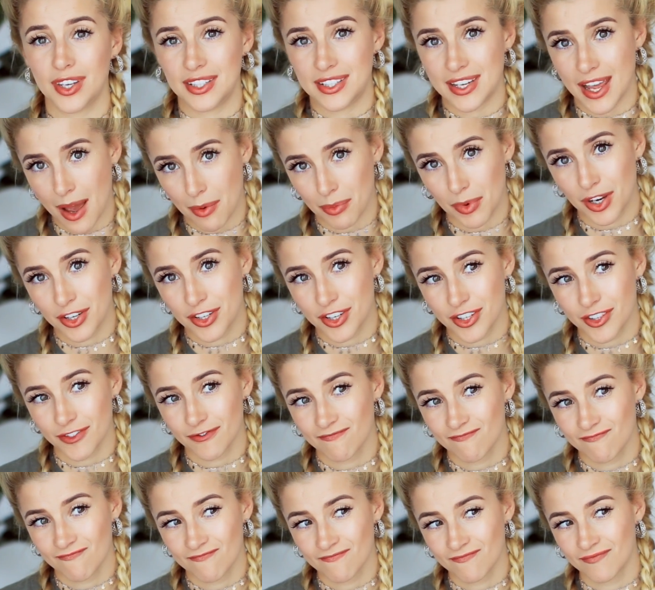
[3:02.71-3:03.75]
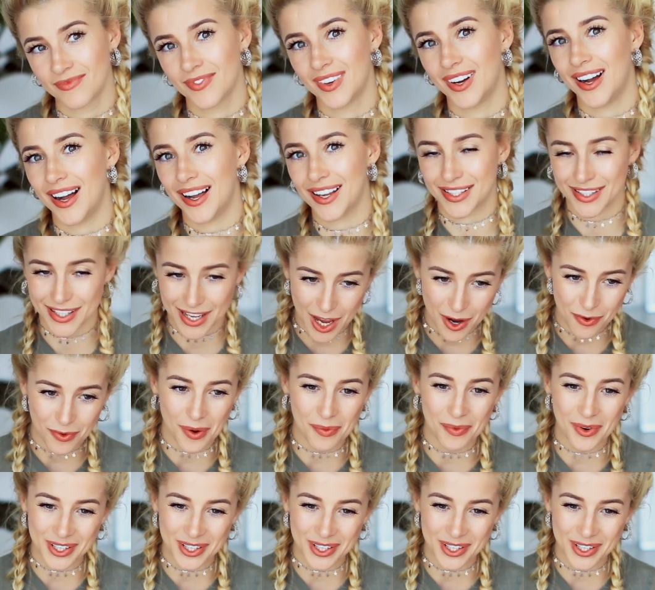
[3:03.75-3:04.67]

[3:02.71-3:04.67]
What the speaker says: damage. I'll say it one